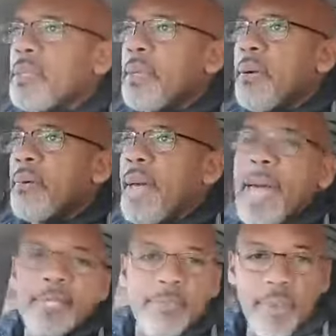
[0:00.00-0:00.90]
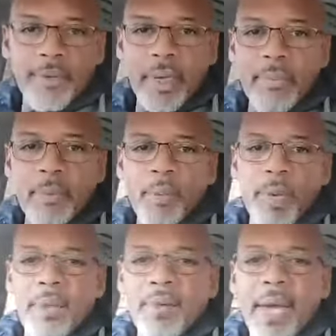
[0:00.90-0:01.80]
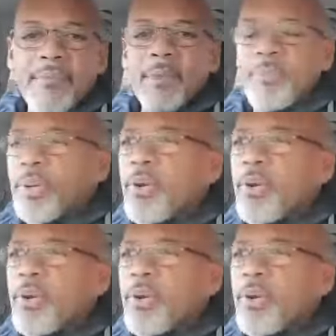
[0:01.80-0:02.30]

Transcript: you know, Aspercreme or whatever I have to put